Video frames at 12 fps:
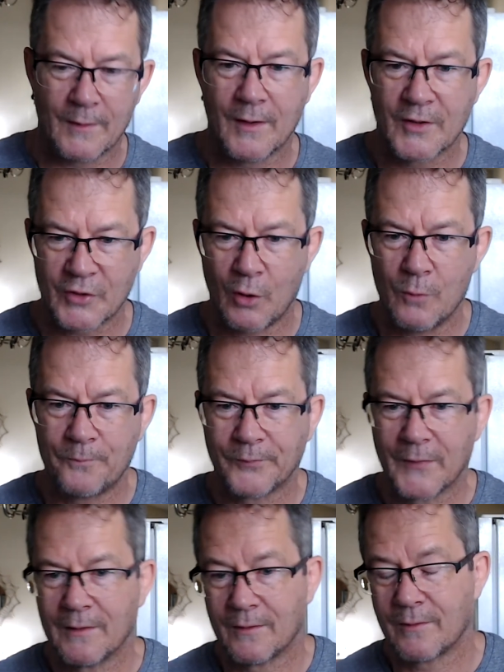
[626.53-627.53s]
So
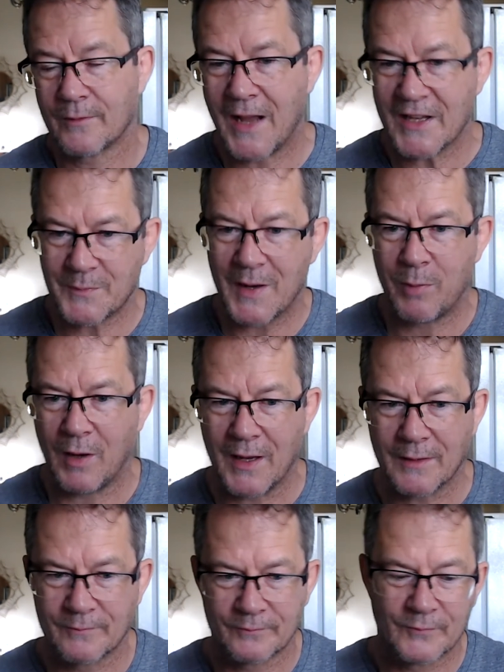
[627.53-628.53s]
that's my
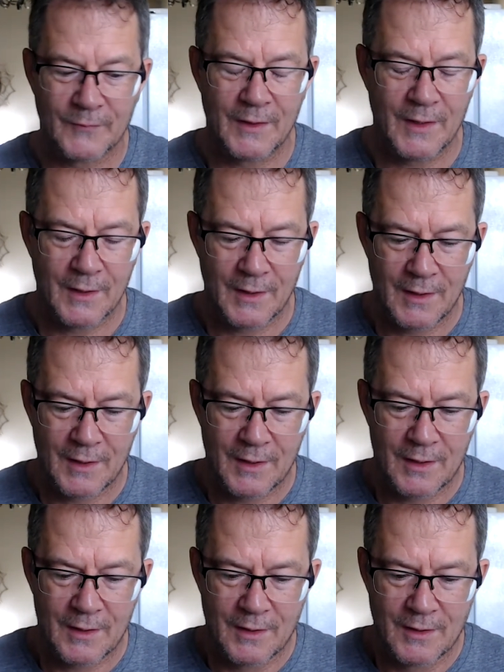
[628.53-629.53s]
plan.
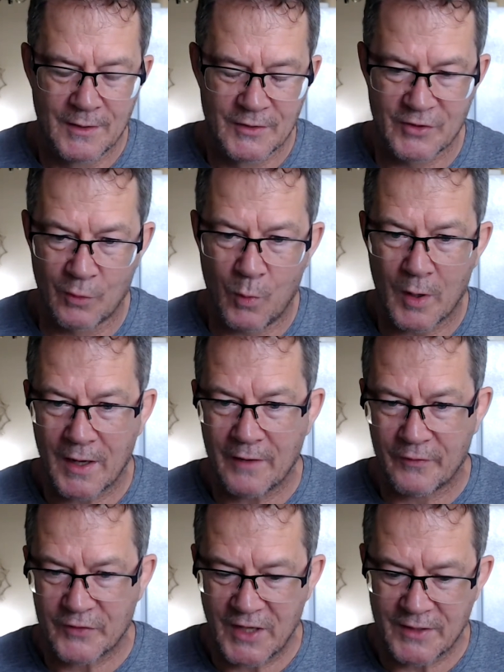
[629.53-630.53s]
So what
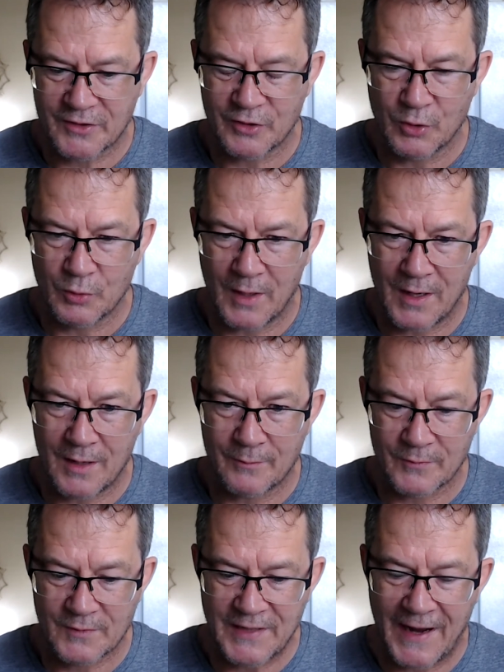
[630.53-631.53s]
I've said to
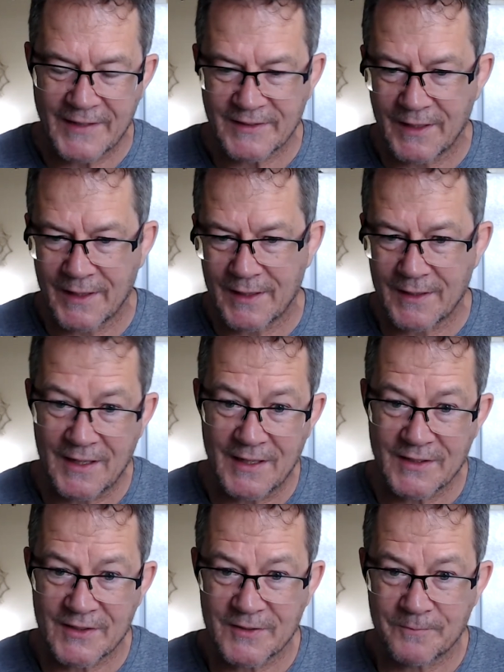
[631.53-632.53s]
Tesla
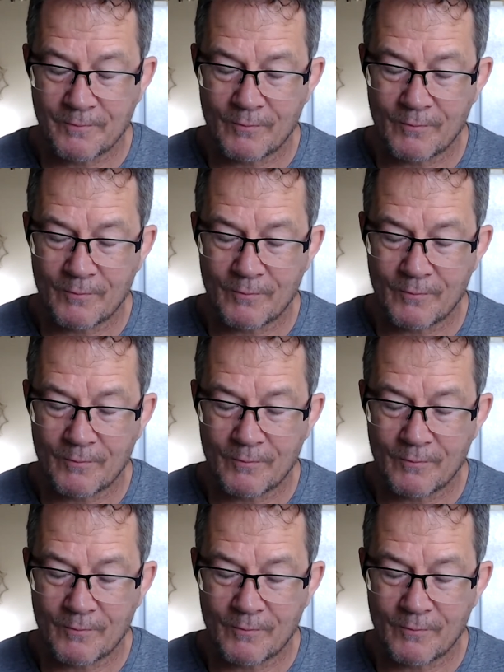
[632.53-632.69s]
is,